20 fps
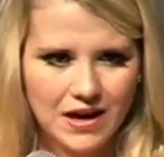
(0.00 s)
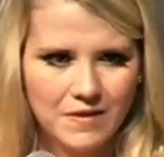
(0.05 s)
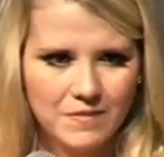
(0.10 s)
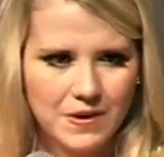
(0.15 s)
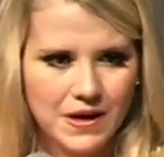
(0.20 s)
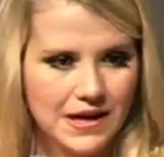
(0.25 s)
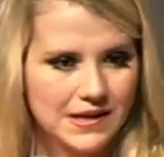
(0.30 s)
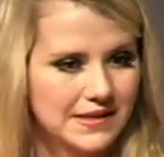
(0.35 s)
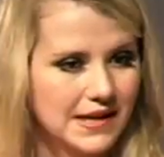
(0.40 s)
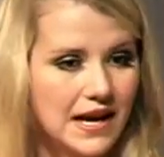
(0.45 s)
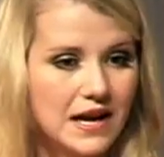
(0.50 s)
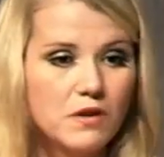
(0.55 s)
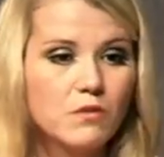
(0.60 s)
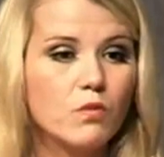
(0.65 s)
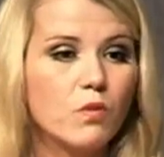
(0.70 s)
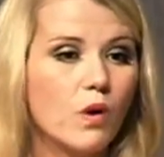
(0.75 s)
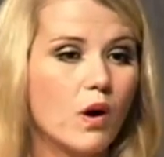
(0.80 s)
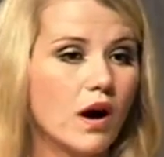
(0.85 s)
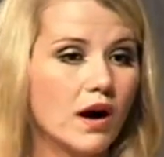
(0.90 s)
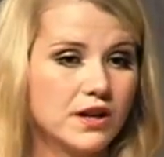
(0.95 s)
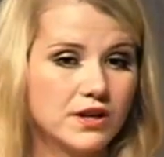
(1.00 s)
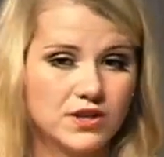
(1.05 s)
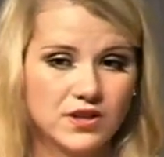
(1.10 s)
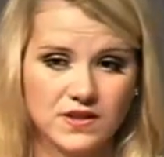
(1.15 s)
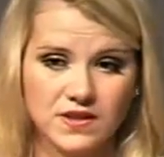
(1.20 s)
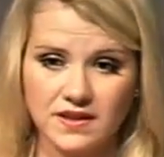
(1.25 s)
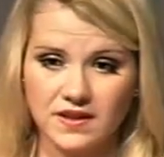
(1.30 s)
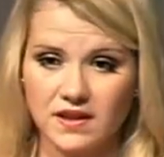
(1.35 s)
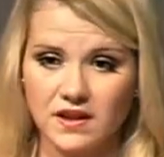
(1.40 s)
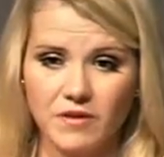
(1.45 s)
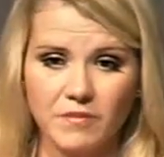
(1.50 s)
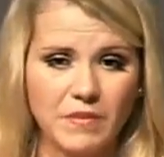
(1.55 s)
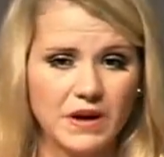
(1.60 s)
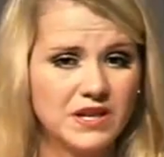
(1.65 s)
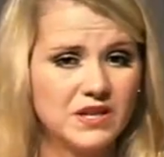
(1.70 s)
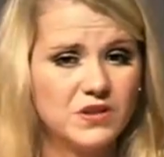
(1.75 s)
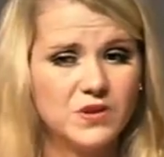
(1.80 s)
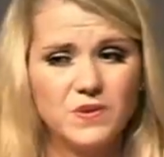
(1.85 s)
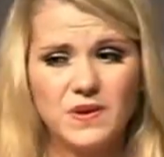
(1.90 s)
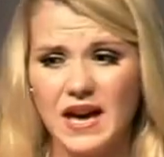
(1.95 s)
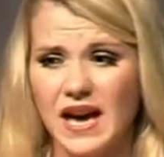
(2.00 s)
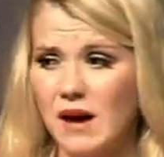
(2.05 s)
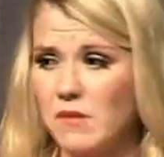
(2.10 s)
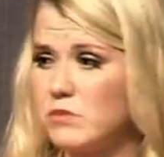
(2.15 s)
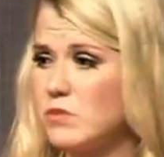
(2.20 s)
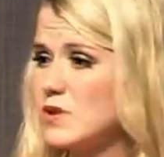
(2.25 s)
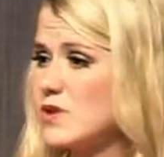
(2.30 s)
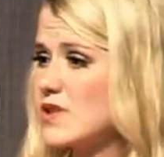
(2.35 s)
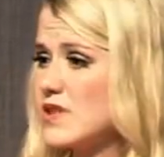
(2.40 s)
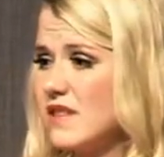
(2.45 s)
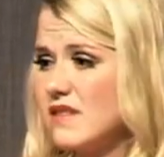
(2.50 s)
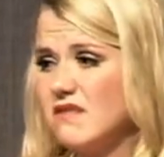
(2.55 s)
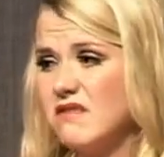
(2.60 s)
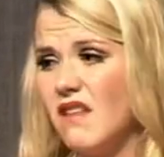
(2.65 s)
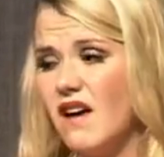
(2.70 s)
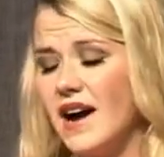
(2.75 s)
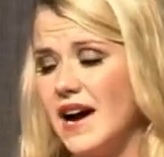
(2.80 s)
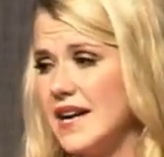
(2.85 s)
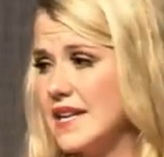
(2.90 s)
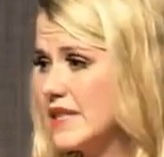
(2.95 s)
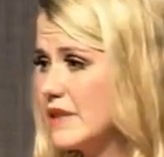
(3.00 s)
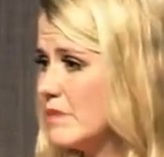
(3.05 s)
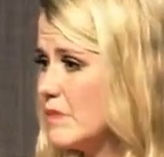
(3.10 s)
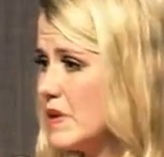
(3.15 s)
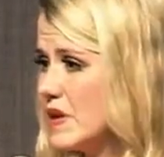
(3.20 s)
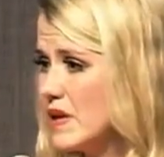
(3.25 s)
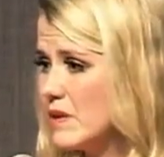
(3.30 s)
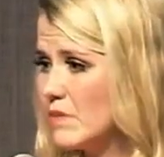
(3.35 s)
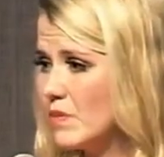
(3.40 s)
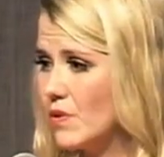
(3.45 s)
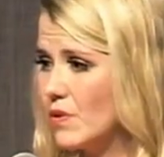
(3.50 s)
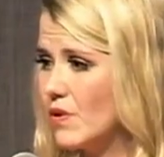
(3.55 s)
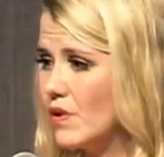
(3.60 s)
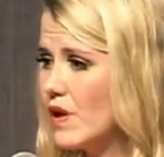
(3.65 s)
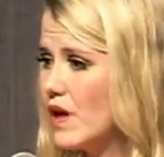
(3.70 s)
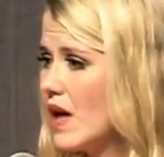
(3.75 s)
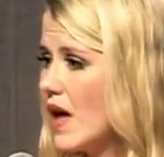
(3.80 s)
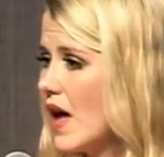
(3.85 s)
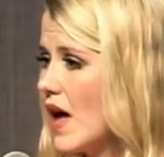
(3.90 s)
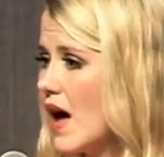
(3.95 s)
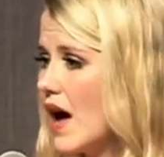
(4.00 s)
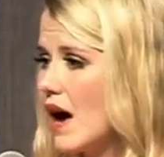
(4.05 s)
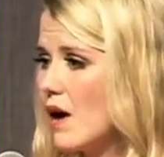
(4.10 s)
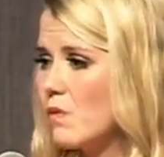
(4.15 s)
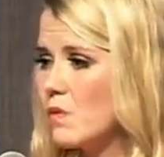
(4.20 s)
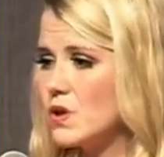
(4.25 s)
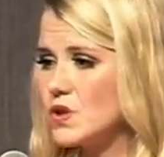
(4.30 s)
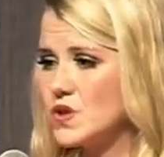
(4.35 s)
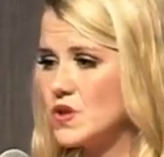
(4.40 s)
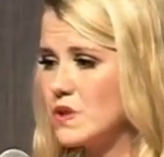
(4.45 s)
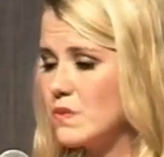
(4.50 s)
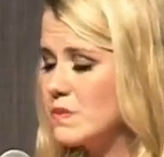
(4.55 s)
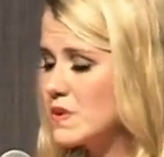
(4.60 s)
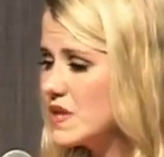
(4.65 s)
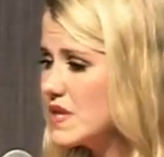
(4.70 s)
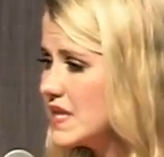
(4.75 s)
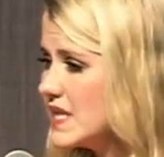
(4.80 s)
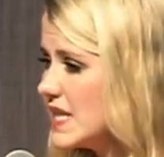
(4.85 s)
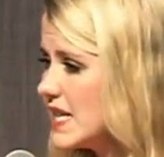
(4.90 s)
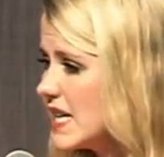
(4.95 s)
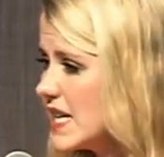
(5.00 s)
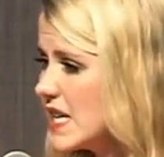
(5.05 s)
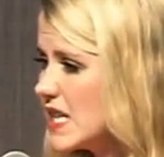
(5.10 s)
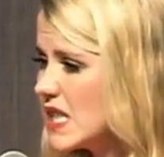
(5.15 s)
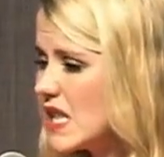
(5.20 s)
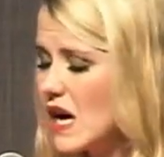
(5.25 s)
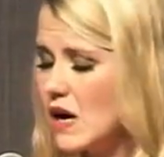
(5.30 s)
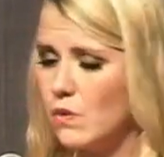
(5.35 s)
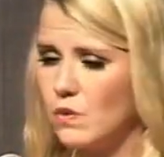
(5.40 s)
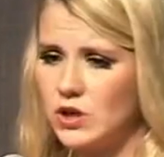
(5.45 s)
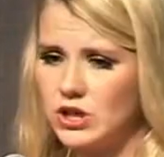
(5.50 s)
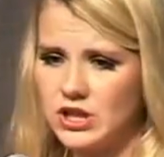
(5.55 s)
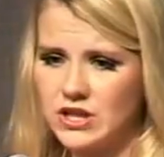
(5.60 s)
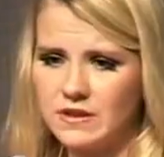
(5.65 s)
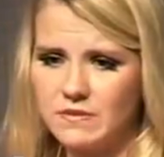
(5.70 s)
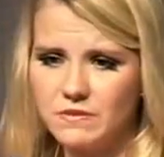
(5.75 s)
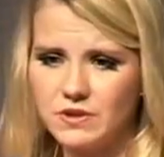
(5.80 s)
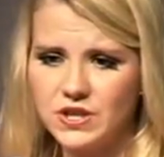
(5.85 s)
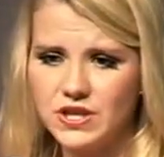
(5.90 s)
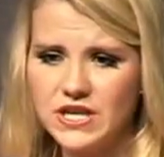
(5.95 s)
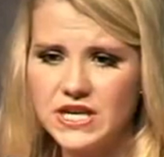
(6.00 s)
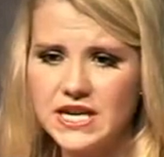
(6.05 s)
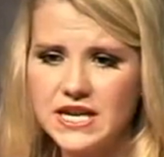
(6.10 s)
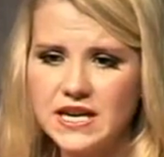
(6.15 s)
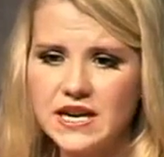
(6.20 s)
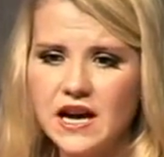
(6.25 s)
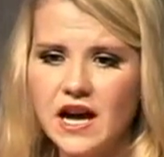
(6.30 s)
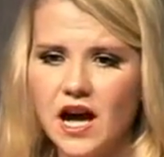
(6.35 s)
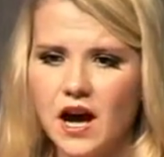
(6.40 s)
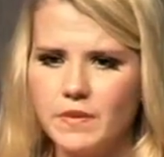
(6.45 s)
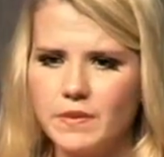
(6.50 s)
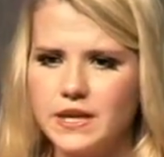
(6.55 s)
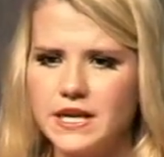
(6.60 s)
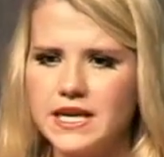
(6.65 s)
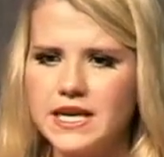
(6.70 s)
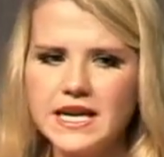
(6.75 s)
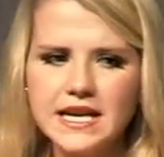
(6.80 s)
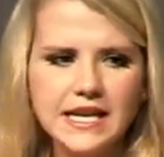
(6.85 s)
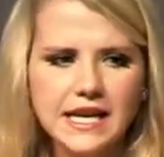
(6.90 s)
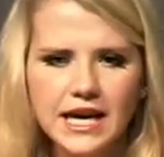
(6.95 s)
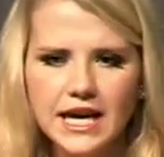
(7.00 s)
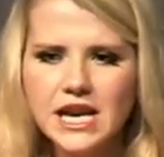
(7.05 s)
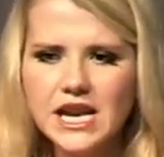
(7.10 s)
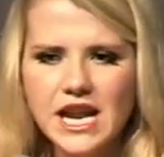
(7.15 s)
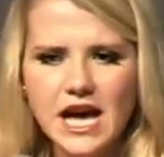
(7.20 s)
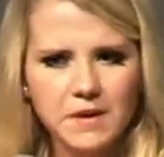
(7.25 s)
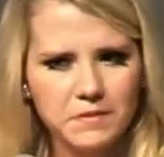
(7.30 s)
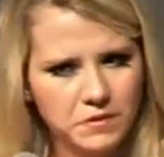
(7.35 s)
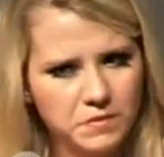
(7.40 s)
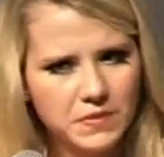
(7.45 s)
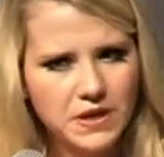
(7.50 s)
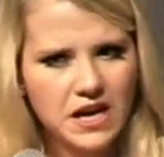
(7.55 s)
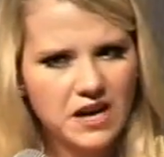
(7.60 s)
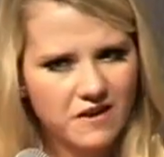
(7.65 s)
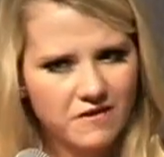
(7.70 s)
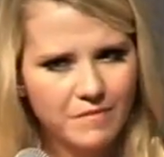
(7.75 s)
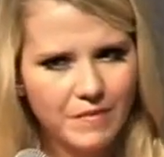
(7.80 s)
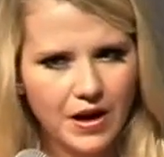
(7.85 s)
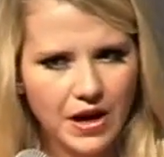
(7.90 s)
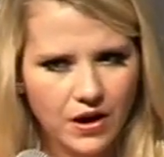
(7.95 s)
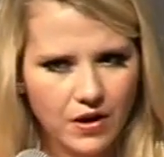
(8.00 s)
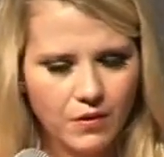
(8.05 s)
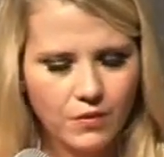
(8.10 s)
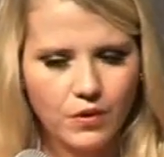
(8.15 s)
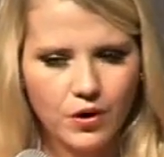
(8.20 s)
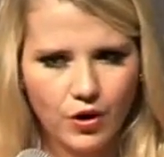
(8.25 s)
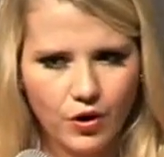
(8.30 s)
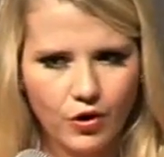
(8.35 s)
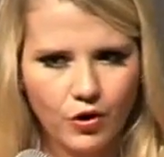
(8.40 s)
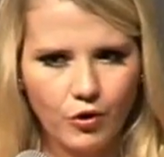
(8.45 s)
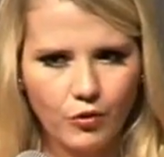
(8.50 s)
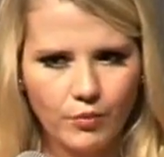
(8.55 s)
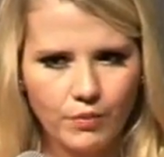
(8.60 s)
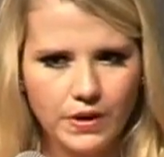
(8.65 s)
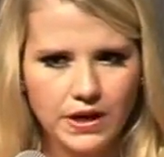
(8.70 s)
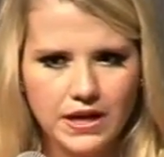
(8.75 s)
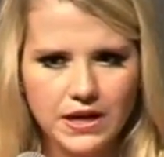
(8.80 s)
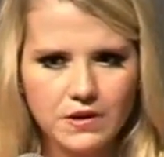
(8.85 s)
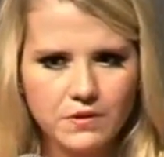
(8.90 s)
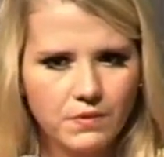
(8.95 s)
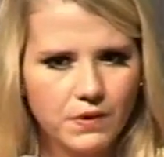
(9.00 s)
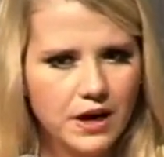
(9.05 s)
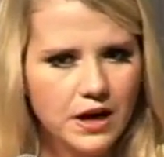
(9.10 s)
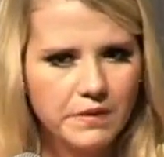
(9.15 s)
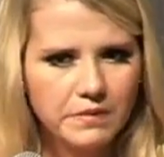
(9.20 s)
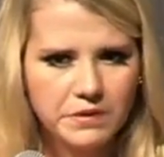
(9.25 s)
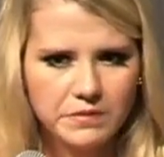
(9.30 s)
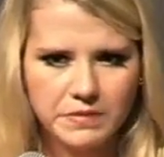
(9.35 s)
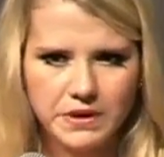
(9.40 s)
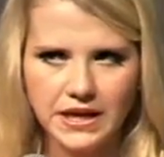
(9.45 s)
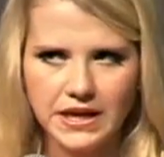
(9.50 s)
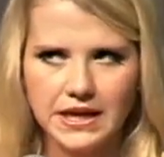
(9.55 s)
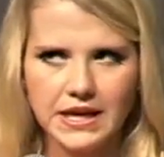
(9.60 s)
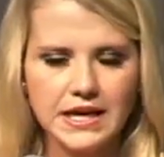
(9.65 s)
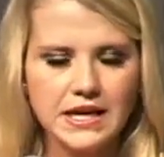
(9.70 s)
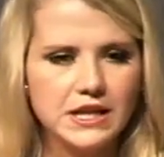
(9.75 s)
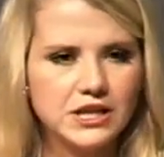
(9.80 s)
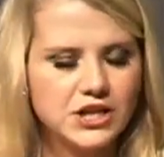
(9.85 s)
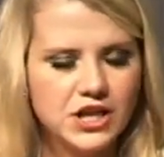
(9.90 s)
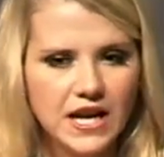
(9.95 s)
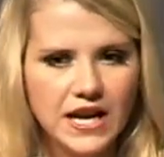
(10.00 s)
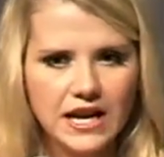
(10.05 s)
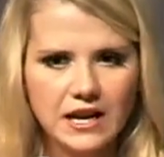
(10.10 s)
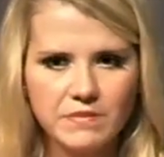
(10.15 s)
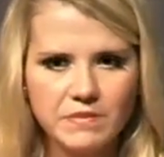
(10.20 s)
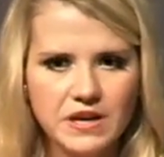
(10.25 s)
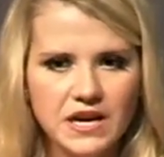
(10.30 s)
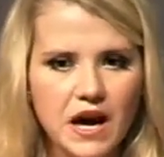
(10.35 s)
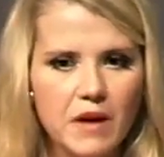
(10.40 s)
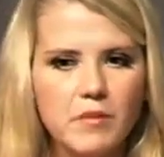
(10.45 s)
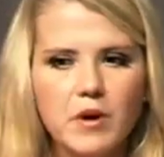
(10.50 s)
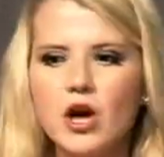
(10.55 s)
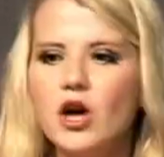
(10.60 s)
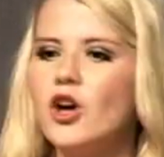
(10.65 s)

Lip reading: Because I watched my two captors lie to people. I watched them steal. I watched them cheat. I mean, he kidnapped me out of my own home. He raped me. He chained me up.